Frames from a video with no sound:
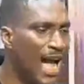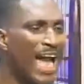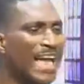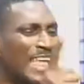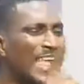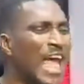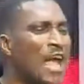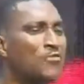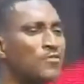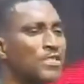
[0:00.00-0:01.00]
I
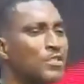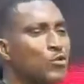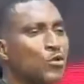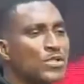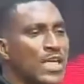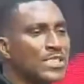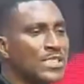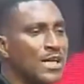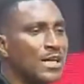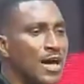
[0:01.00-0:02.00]
gave the Toyota
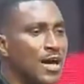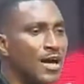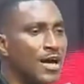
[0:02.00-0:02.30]
Sienna.